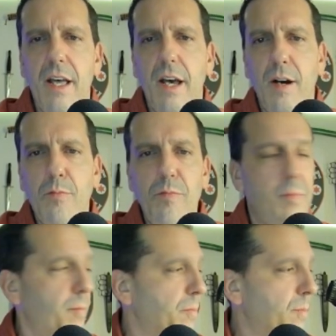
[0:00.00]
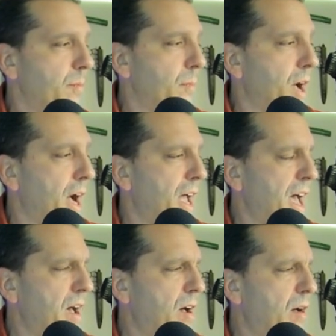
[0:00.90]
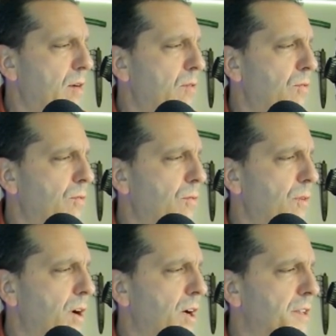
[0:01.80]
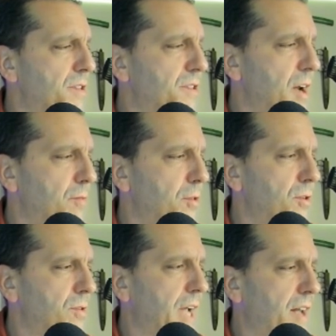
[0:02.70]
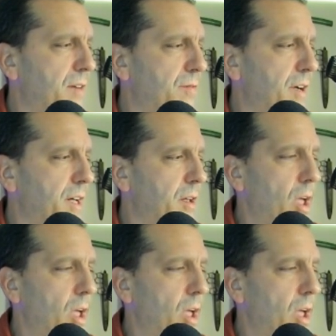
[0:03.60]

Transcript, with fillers: Um, I have uh, several kind of uh,